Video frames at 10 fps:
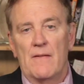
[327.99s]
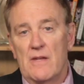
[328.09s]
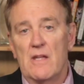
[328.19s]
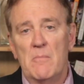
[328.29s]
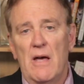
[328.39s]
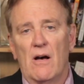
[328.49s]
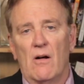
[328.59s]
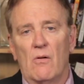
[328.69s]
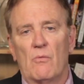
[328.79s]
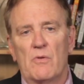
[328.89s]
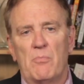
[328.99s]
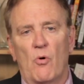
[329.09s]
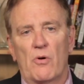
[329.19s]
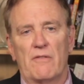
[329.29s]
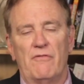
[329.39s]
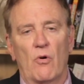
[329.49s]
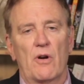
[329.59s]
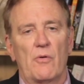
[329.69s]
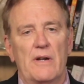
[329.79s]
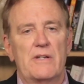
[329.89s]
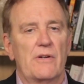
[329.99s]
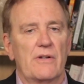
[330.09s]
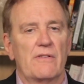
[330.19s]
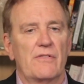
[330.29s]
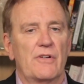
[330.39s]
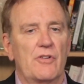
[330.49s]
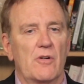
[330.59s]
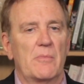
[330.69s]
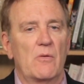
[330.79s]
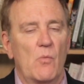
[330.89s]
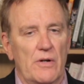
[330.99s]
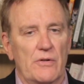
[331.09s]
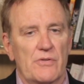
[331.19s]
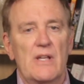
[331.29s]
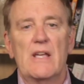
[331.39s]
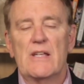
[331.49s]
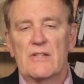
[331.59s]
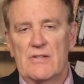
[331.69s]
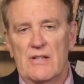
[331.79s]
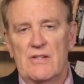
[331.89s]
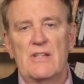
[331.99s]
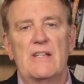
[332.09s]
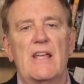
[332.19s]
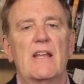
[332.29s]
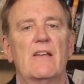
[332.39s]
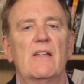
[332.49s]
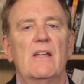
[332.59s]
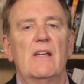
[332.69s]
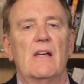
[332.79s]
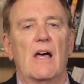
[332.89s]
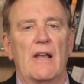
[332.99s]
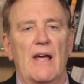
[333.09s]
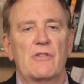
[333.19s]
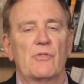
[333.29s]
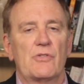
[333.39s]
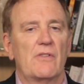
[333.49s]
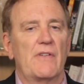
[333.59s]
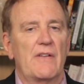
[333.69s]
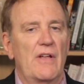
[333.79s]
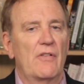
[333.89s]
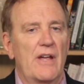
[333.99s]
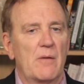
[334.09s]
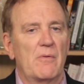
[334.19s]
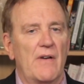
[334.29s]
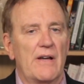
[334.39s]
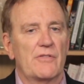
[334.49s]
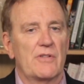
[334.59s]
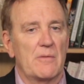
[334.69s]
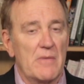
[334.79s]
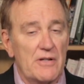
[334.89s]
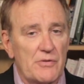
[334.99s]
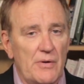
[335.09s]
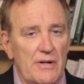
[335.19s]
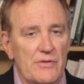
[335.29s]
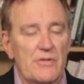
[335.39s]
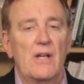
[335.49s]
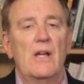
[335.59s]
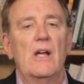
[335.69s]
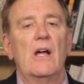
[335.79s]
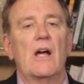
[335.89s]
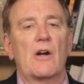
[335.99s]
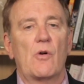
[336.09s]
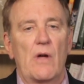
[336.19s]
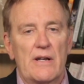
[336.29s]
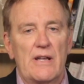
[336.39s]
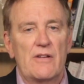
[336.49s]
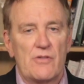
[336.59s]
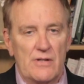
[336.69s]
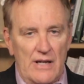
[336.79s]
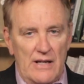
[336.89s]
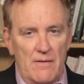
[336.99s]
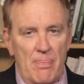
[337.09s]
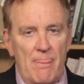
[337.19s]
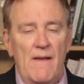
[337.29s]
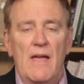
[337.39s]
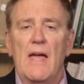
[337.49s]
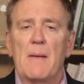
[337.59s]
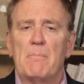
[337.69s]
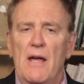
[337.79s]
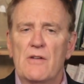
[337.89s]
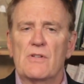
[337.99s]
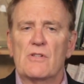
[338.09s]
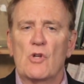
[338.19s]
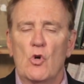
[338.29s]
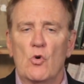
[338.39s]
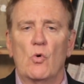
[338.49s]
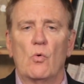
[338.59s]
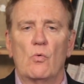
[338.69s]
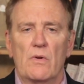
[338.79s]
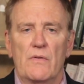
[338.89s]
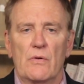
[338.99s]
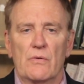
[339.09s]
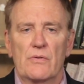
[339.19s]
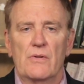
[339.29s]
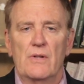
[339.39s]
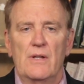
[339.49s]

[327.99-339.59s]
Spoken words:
The email reported 4 criteria for determining winners: CDC data, a national survey of healthcare providers and administrators, accreditation data, and patients' Google reviews.